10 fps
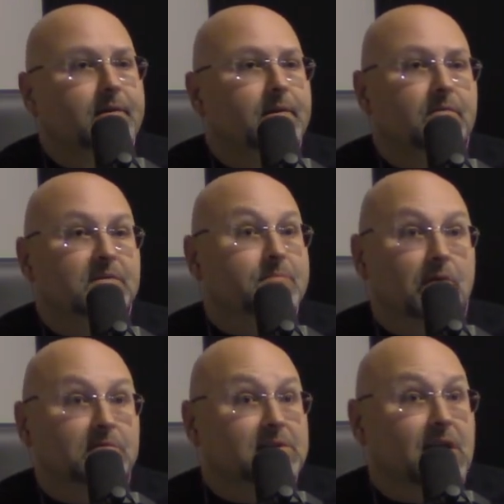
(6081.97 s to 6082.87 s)
was
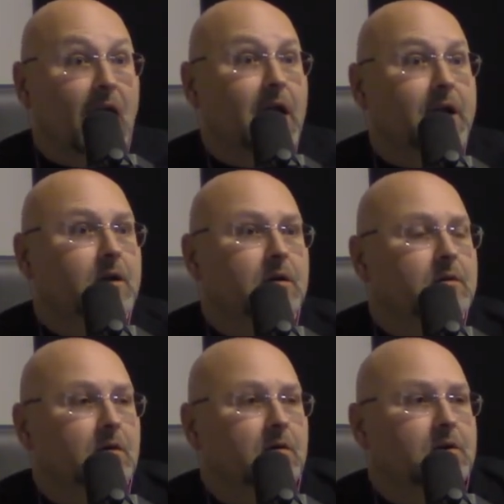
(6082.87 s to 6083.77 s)
Moses high?
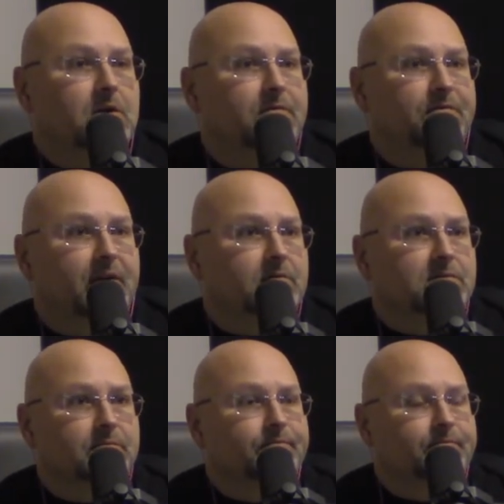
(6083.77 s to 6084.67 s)
You know, he could have
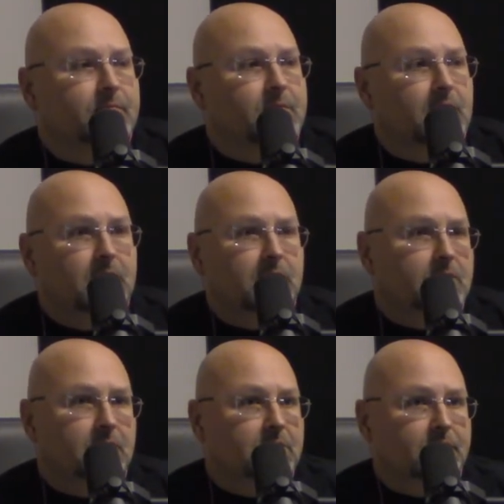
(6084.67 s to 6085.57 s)
found some
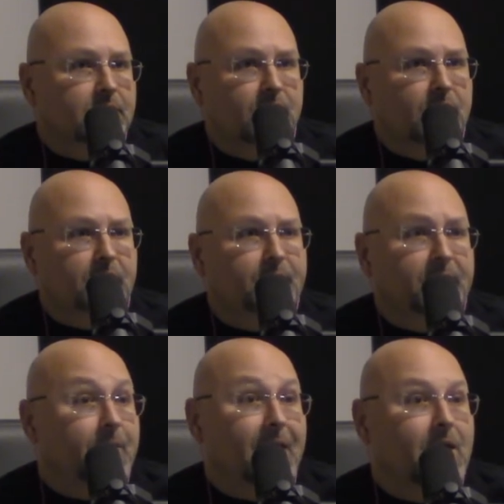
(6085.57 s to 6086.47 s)
what
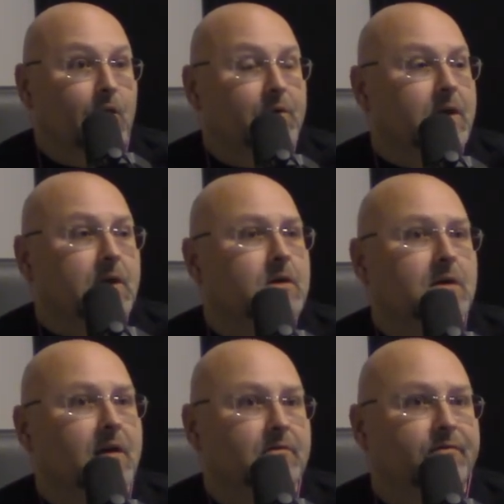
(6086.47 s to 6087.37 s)
peyote
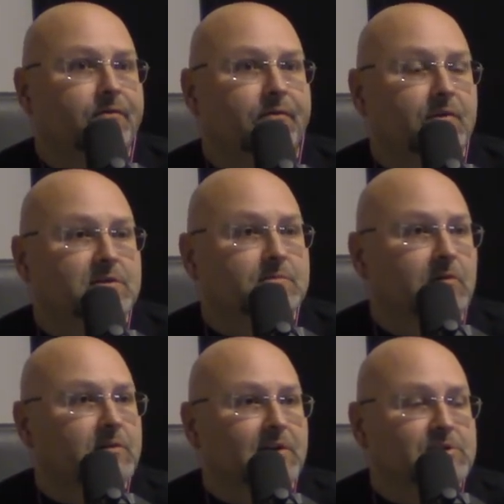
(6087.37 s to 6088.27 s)
and freaking
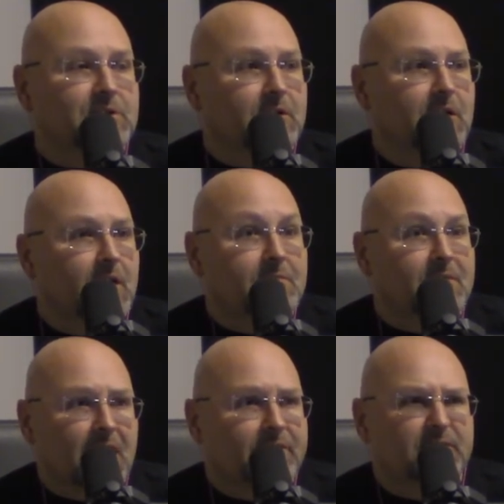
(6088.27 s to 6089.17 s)
smoked that shit and
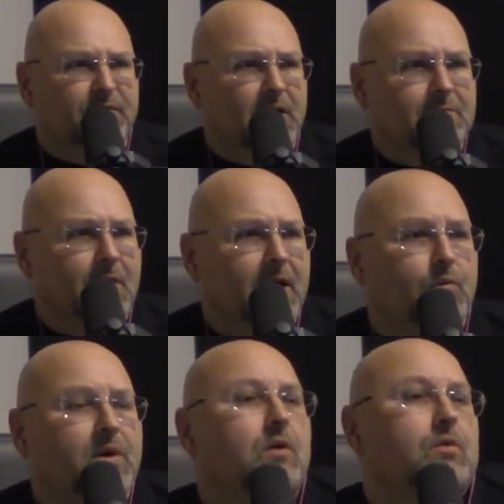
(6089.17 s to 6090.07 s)
been out of his fucking
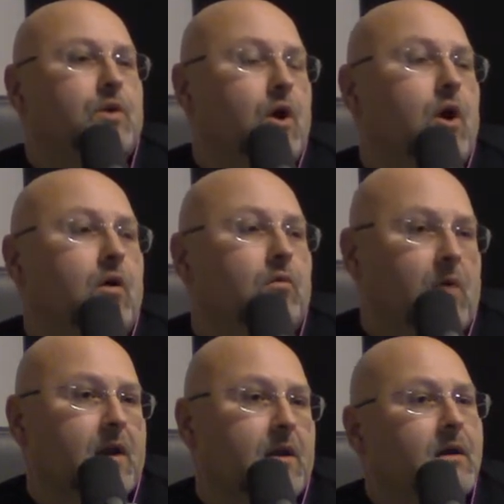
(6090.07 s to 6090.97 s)
mind. We don't know,
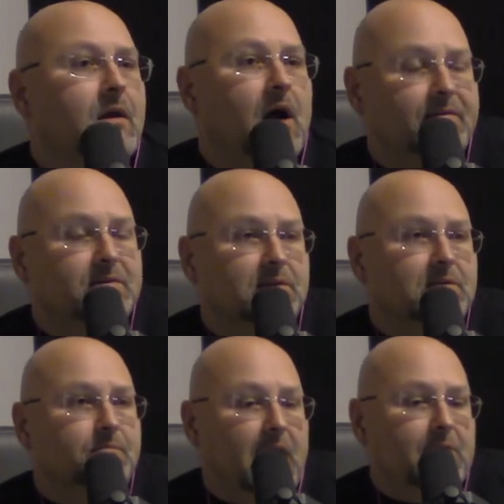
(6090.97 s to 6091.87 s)
right? Obviously,
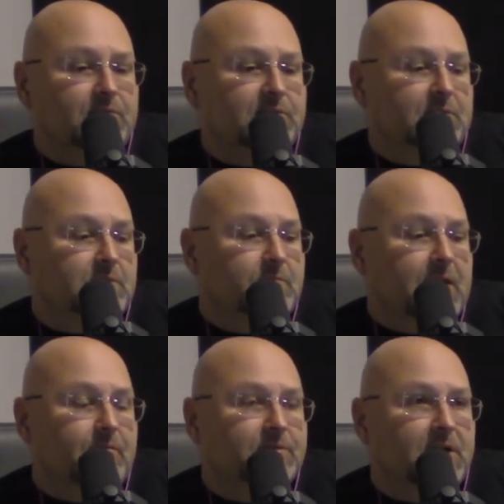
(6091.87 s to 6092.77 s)
the Bible says what the
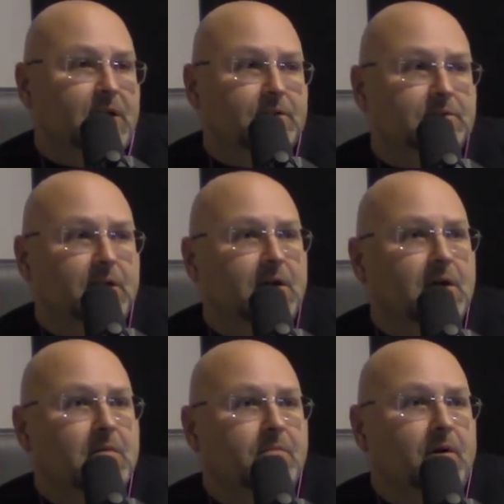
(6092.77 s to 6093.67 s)
Bible says,
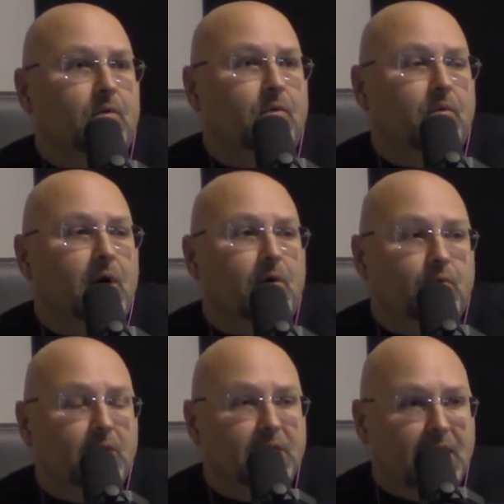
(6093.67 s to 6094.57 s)
but what
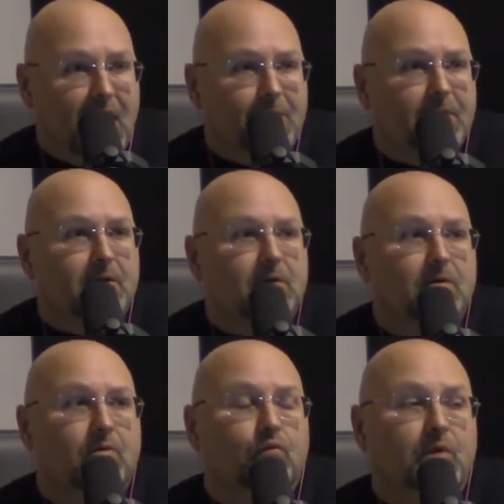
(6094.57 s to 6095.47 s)
really happened,
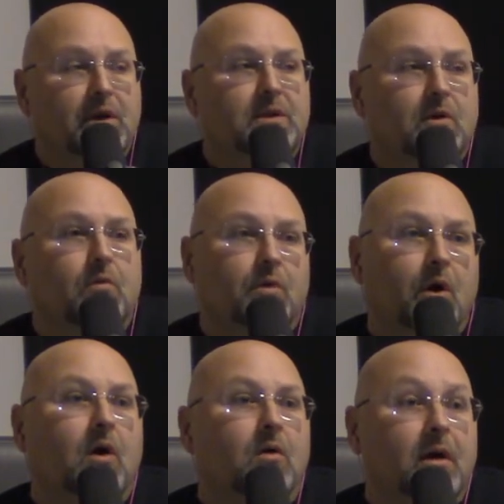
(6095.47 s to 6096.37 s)
we don't
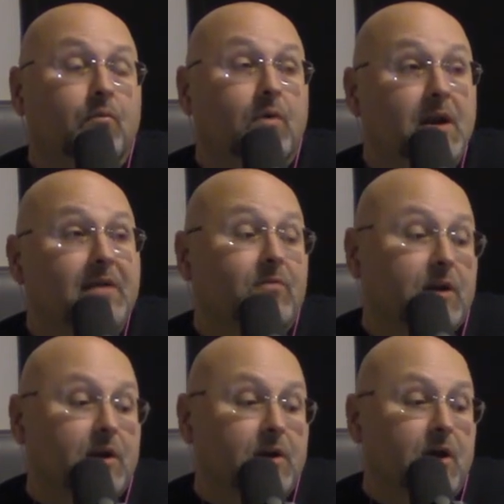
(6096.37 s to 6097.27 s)
know, and we're never
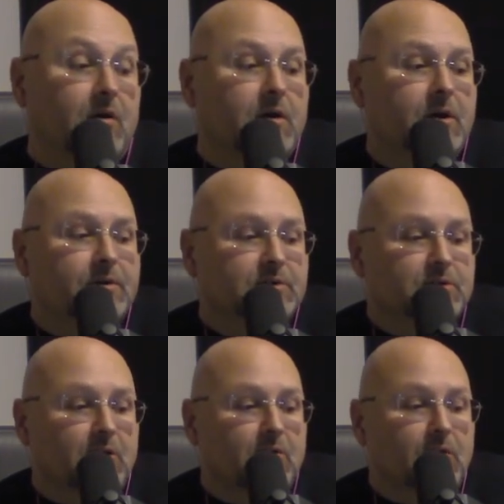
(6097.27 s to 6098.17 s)
gonna know.
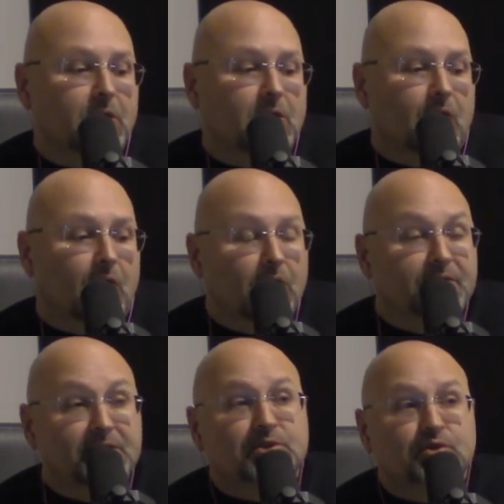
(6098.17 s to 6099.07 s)
So, are
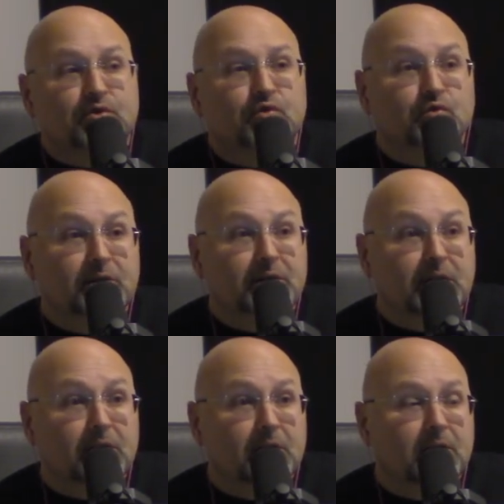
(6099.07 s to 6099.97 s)
these
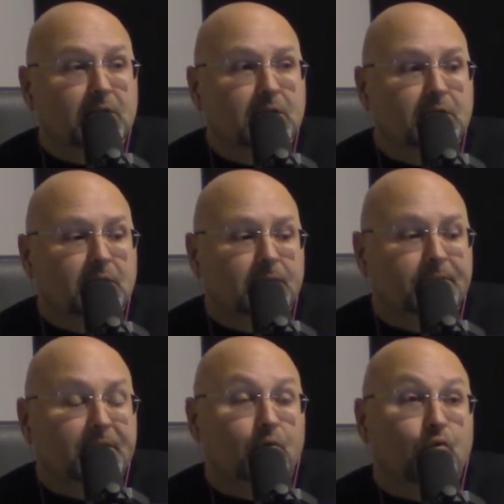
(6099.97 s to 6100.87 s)
truly
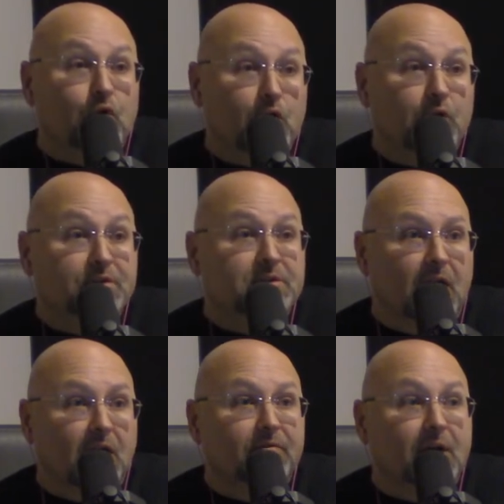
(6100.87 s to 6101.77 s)
the words
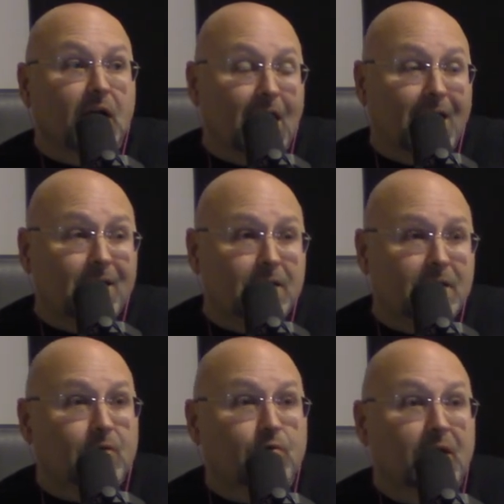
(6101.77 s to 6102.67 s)
of God
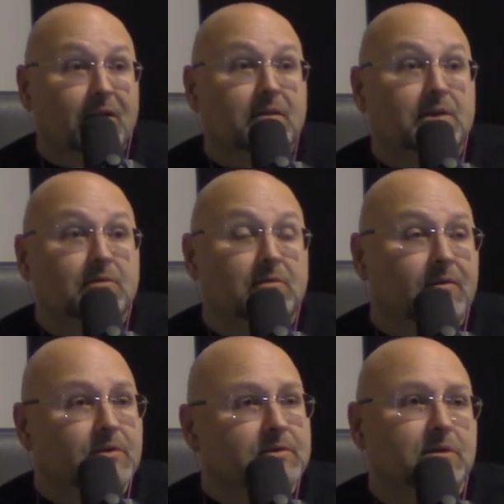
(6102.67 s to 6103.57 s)
that created the
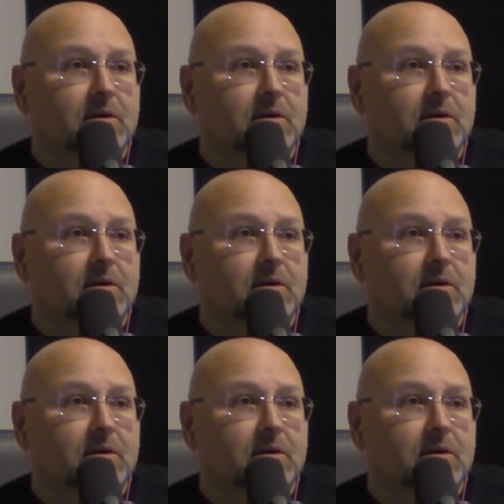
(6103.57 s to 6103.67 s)
universe?